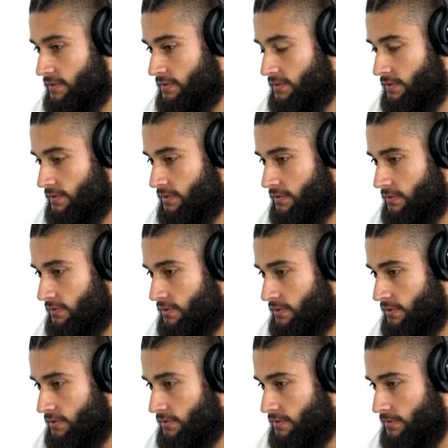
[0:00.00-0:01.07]

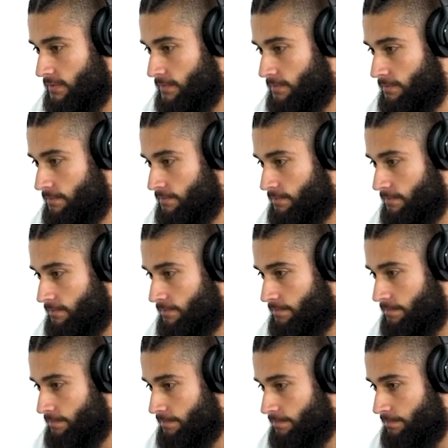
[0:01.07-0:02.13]

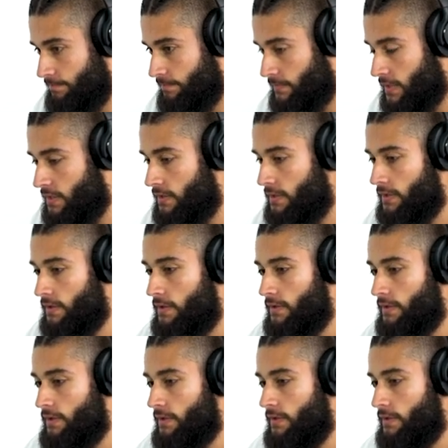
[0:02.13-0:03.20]

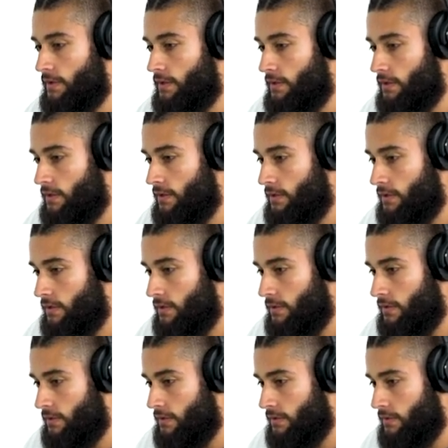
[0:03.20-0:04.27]
(silence)